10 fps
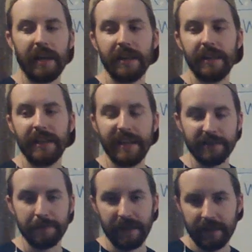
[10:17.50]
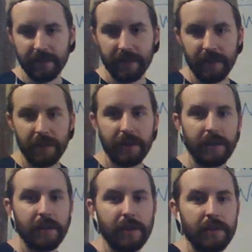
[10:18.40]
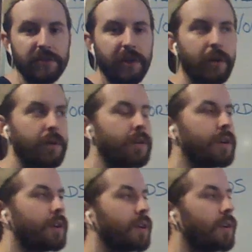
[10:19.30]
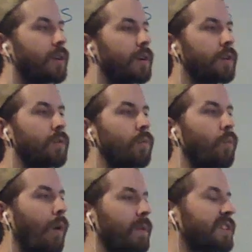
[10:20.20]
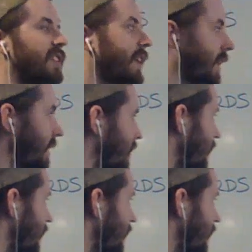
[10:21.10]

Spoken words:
eats me. So what we're seeing here,